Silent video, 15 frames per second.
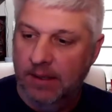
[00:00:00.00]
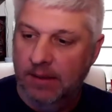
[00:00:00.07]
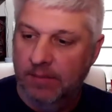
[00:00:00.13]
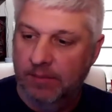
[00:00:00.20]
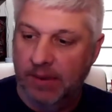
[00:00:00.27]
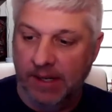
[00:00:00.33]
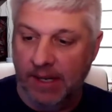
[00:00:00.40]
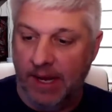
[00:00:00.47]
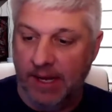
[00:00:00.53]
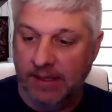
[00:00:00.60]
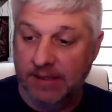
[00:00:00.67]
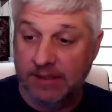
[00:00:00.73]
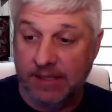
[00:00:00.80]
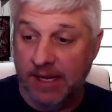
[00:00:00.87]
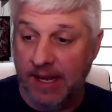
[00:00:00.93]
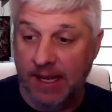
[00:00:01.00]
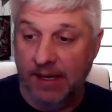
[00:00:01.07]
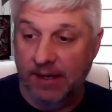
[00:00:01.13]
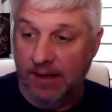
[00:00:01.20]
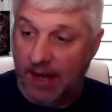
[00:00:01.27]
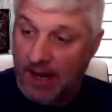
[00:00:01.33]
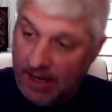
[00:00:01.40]
I just
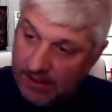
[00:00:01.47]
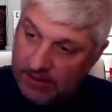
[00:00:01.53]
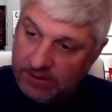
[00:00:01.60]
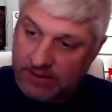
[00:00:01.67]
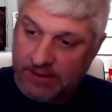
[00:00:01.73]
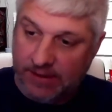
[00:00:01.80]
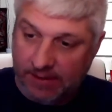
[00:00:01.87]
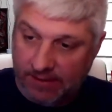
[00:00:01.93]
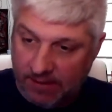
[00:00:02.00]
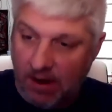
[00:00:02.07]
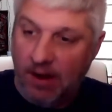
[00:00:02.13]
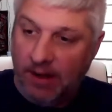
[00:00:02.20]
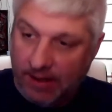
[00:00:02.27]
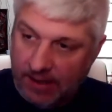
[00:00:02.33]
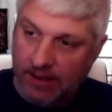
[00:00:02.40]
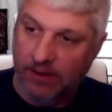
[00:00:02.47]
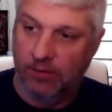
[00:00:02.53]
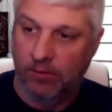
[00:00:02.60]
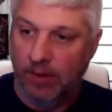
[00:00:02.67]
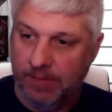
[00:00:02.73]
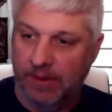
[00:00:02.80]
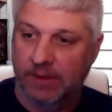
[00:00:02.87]
cannot get a
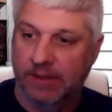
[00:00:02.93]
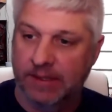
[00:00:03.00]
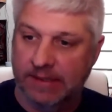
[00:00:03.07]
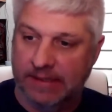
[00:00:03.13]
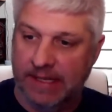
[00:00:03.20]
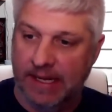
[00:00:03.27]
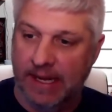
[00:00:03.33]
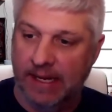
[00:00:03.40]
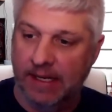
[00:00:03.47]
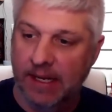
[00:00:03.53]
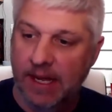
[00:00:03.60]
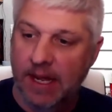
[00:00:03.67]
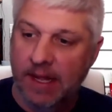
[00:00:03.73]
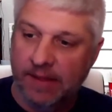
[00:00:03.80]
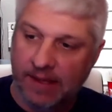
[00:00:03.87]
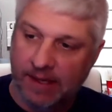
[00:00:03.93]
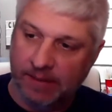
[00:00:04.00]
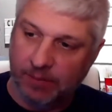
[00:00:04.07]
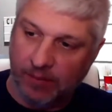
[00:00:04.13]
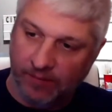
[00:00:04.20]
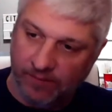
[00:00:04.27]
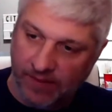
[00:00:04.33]
grip on this thing that
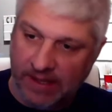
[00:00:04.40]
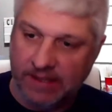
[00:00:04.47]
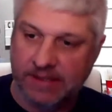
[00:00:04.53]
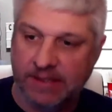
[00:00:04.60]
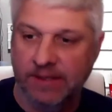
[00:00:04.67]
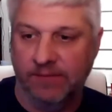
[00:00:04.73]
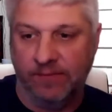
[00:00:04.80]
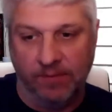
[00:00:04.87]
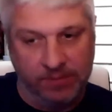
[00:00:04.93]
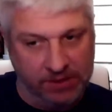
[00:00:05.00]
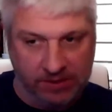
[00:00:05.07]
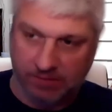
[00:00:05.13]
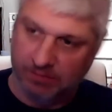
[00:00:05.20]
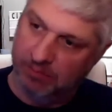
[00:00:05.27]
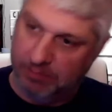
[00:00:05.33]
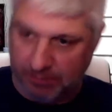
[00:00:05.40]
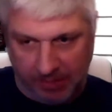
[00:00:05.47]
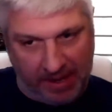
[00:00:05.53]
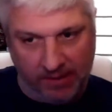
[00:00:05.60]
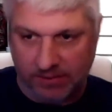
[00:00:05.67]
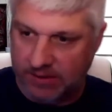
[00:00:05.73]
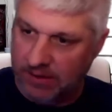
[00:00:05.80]
prevents it from just
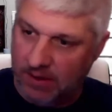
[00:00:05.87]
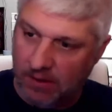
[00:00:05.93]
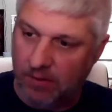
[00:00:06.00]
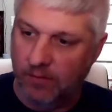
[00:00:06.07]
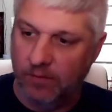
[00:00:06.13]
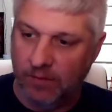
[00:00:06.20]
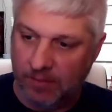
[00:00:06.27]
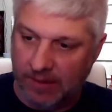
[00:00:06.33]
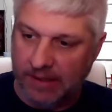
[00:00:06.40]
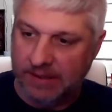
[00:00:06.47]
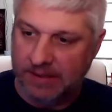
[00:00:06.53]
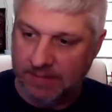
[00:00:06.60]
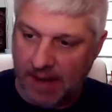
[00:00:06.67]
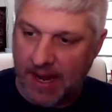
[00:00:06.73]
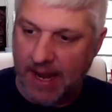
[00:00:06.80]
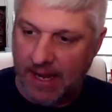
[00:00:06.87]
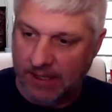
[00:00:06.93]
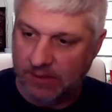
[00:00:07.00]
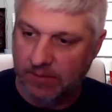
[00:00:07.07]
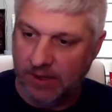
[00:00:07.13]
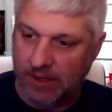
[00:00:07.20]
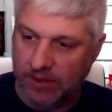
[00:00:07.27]
bouncing all over the place in my hands
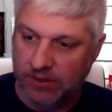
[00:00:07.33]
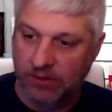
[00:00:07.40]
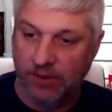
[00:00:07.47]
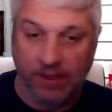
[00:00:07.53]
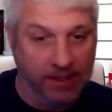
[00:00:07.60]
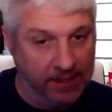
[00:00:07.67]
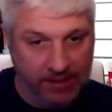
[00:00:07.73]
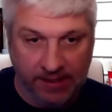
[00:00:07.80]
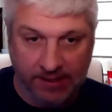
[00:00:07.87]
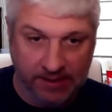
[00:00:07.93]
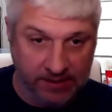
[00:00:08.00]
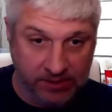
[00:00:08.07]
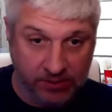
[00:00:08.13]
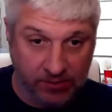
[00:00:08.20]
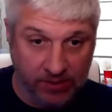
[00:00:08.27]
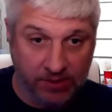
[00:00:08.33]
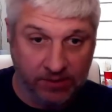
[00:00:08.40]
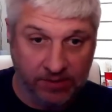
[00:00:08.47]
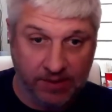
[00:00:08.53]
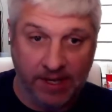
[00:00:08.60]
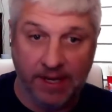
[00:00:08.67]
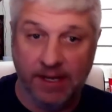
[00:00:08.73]
when I shoot it. And then this trigger
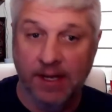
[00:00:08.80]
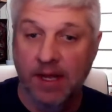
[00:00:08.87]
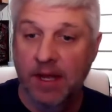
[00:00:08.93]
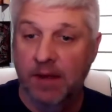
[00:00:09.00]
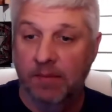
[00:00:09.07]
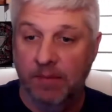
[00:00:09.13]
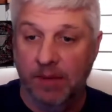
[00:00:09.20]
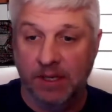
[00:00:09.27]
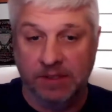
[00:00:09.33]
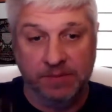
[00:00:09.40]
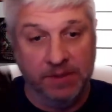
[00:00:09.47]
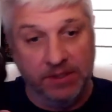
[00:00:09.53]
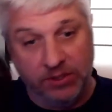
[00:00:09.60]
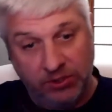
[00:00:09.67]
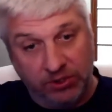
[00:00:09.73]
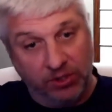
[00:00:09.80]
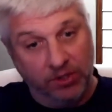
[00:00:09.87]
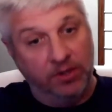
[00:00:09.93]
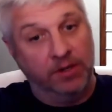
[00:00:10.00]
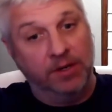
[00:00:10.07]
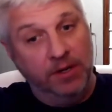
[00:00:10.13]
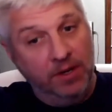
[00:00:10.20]
thing makes me
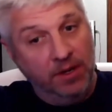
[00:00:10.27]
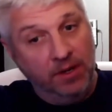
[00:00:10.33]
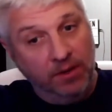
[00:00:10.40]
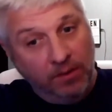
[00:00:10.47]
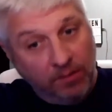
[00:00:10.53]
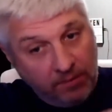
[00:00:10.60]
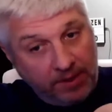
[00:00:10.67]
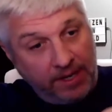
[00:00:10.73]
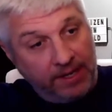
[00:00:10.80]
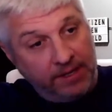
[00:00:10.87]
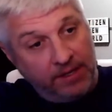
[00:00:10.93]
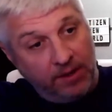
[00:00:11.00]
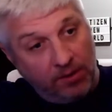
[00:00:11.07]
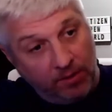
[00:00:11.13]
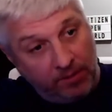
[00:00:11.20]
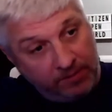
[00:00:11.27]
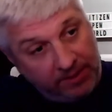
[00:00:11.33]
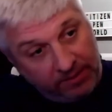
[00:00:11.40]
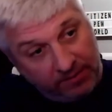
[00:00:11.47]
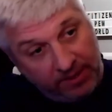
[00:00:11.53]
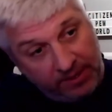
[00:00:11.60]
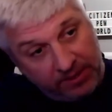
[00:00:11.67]
jerk when I'm
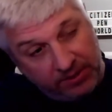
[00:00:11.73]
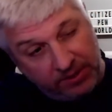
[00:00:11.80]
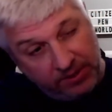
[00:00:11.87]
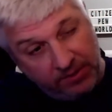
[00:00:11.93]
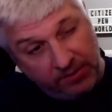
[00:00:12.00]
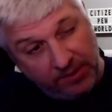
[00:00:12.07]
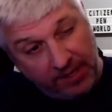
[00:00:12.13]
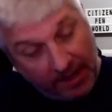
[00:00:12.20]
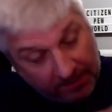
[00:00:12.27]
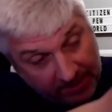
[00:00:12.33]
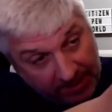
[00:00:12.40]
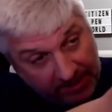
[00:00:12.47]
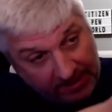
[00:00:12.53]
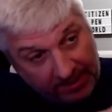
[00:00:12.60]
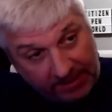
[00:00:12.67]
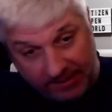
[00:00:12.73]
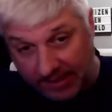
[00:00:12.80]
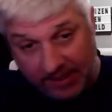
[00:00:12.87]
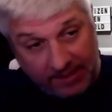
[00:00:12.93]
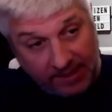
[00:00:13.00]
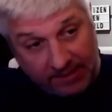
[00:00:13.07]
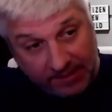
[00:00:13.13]
getting ready to shoot, and I'm like, I
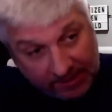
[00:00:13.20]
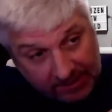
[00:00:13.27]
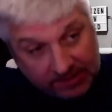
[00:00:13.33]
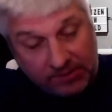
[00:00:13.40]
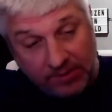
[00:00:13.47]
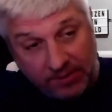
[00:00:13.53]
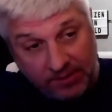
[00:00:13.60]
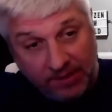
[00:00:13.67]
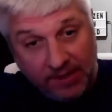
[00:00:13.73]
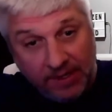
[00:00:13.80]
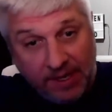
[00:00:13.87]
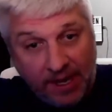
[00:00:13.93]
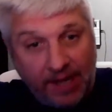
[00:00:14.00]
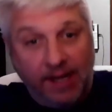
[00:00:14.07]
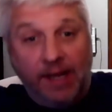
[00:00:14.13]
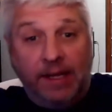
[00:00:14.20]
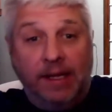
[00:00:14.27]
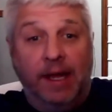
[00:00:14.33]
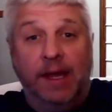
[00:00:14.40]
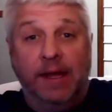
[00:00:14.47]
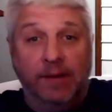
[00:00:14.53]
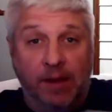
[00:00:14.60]
think it's gonna,
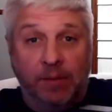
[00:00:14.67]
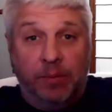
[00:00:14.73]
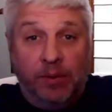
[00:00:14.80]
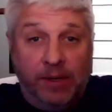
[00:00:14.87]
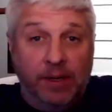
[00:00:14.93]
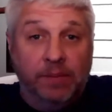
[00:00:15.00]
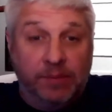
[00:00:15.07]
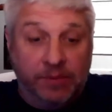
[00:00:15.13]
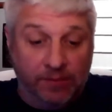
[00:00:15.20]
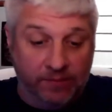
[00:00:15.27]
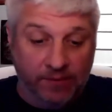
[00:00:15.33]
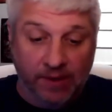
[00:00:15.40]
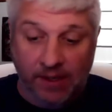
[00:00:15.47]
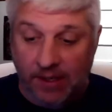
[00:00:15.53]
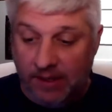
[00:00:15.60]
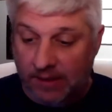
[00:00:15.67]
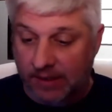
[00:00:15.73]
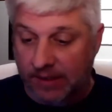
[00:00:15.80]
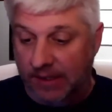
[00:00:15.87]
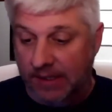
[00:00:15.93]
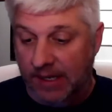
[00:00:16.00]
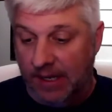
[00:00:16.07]
I preemptively
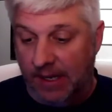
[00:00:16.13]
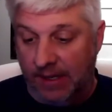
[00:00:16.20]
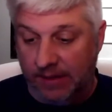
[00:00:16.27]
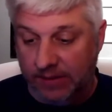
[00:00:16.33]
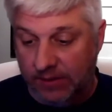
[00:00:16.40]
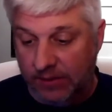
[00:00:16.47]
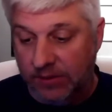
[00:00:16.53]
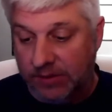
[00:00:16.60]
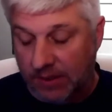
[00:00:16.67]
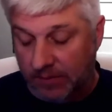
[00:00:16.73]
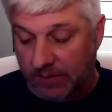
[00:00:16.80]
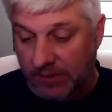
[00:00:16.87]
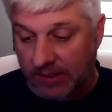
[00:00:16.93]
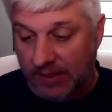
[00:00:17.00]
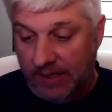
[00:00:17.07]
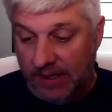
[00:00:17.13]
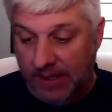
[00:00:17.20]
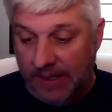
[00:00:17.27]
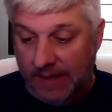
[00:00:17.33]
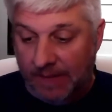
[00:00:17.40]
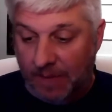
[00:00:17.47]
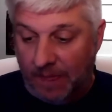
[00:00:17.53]
do something,
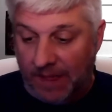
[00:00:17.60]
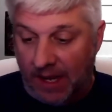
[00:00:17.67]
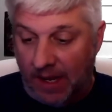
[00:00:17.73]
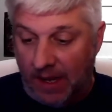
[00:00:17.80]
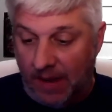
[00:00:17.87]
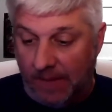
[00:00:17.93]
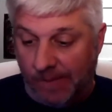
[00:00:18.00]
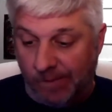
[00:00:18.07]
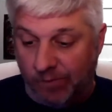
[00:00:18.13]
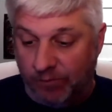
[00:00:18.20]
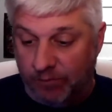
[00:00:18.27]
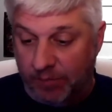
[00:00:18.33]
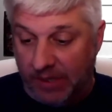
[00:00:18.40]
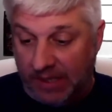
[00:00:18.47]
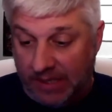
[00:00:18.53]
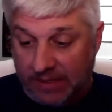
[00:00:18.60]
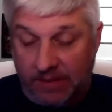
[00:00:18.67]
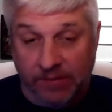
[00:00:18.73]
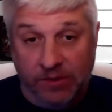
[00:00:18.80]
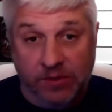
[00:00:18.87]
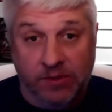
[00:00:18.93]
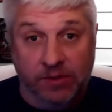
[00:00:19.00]
because I'm
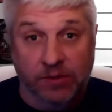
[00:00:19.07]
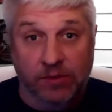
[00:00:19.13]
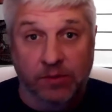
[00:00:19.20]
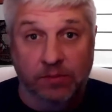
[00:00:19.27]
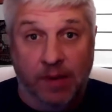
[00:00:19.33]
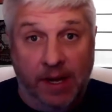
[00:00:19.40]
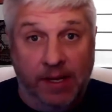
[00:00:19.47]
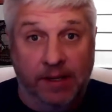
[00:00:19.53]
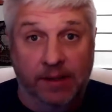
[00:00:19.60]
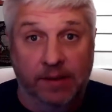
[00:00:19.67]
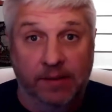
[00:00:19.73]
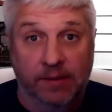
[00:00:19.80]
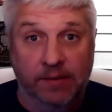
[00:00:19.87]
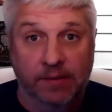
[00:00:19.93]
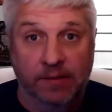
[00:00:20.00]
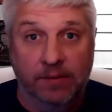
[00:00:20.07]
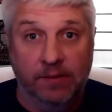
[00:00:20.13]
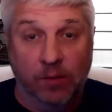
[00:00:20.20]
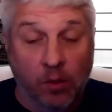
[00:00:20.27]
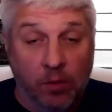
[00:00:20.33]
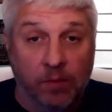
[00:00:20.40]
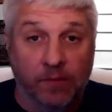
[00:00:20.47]
used to my
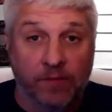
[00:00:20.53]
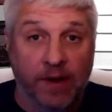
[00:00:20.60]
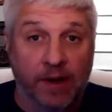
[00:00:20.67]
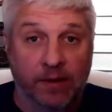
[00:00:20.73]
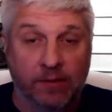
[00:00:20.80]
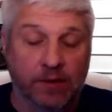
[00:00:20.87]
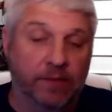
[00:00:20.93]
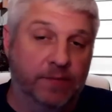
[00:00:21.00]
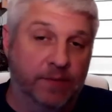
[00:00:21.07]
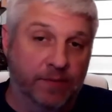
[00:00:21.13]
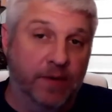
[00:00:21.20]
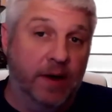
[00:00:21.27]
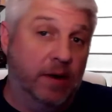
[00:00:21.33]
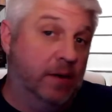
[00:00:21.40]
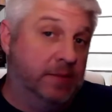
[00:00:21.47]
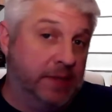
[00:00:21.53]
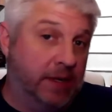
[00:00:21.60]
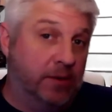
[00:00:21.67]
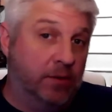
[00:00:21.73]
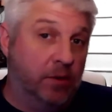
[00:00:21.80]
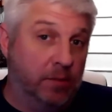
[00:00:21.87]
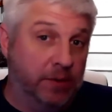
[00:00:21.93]
normal firearms I
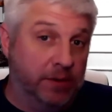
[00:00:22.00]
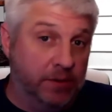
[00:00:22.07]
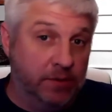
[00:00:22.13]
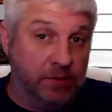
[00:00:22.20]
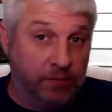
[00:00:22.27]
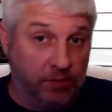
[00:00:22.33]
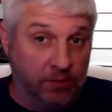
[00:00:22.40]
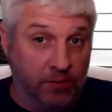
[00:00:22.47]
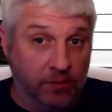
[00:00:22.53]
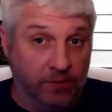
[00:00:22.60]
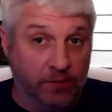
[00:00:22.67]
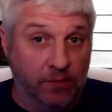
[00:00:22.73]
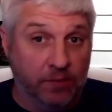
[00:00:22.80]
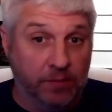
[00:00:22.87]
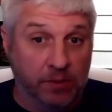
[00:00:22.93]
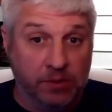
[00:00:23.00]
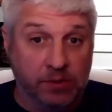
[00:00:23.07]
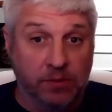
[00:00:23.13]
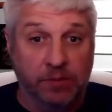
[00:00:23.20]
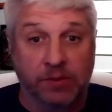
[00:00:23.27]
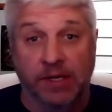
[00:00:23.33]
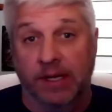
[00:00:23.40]
normally use for personal
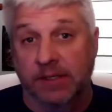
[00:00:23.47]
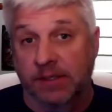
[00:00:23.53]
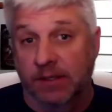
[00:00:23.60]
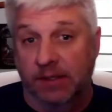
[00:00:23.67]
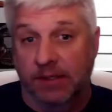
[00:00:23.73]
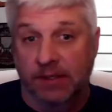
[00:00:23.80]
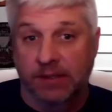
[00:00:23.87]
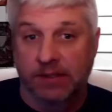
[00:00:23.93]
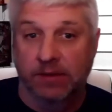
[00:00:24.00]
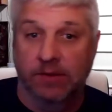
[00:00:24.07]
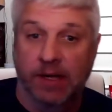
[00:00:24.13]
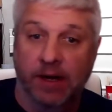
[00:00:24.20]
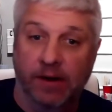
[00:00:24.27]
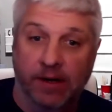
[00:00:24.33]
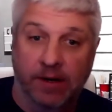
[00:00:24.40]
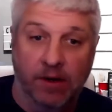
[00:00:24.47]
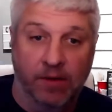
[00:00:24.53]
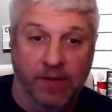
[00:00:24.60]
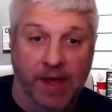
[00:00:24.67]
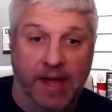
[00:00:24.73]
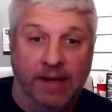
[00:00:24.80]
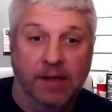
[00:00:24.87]
protection and conceal carry and all
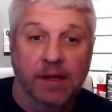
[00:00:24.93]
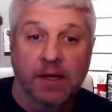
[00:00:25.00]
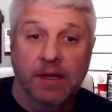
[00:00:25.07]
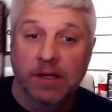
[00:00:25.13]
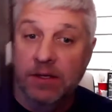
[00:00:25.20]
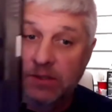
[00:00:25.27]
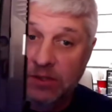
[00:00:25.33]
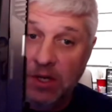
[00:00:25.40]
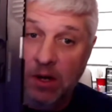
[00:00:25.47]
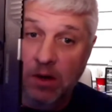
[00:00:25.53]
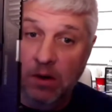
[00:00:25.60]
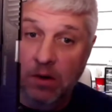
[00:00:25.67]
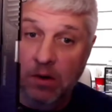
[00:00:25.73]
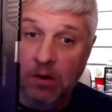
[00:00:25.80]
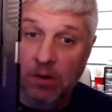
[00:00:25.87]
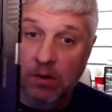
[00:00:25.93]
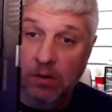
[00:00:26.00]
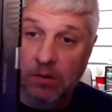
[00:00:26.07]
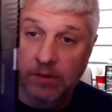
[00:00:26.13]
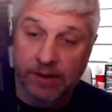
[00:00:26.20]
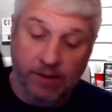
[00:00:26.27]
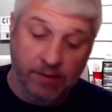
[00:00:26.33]
that.
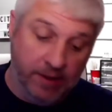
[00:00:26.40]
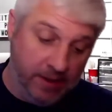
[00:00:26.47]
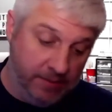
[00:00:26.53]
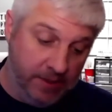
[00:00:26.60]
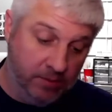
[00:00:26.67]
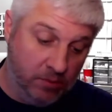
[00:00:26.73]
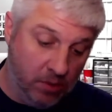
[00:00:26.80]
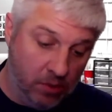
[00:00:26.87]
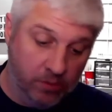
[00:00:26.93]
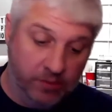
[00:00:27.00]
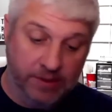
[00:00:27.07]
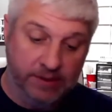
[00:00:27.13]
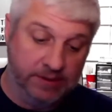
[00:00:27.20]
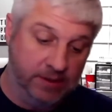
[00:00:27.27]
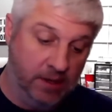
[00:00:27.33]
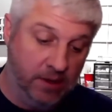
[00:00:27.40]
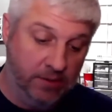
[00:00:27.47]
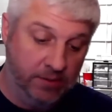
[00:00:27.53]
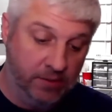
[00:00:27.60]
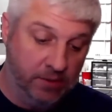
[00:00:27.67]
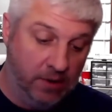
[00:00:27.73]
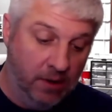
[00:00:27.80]
So, you know what, let me roll this
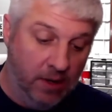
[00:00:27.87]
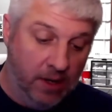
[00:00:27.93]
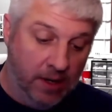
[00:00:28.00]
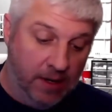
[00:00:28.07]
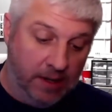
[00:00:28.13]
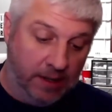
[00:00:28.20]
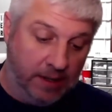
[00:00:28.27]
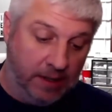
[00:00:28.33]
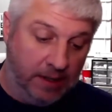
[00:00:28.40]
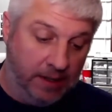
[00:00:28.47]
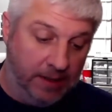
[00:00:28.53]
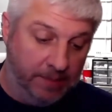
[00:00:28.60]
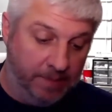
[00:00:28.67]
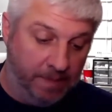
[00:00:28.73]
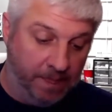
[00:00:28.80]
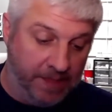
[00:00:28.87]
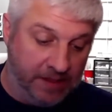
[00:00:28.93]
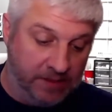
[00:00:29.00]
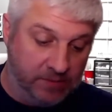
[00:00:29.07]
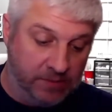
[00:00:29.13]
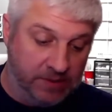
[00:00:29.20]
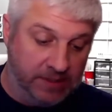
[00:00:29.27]
other clip.
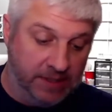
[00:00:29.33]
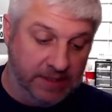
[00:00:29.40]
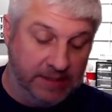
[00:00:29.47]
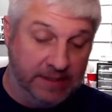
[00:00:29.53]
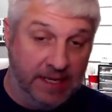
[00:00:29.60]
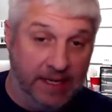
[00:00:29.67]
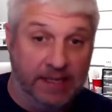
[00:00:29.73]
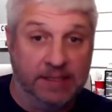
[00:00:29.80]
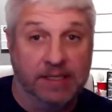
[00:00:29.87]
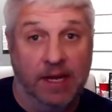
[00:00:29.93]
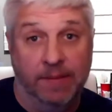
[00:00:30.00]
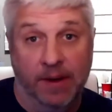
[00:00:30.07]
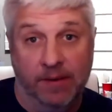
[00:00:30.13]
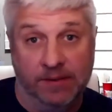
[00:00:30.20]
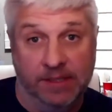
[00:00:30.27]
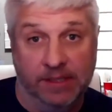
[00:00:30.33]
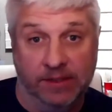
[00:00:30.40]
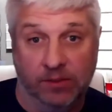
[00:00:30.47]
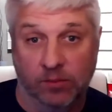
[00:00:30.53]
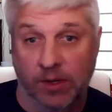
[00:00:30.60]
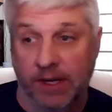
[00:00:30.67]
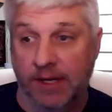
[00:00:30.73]
This was the second time I was at the
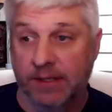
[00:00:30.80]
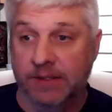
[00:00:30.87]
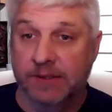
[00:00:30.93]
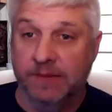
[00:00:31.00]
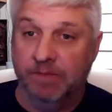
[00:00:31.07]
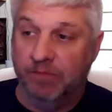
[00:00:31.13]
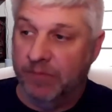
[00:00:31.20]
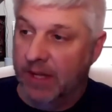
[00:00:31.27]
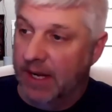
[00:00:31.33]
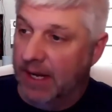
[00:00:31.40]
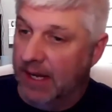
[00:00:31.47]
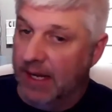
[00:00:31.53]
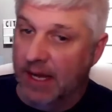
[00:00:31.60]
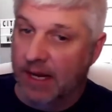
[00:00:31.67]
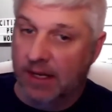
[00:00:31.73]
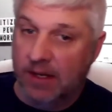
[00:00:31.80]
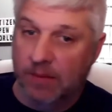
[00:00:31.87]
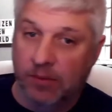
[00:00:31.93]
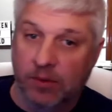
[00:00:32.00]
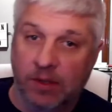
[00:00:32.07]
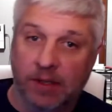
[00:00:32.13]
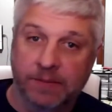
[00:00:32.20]
range, and I got a
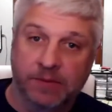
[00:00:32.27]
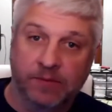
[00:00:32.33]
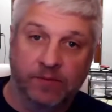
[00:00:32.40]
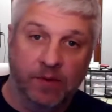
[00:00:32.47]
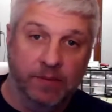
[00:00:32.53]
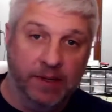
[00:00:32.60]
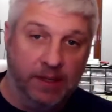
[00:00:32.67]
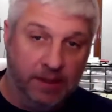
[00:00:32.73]
couple clips from it.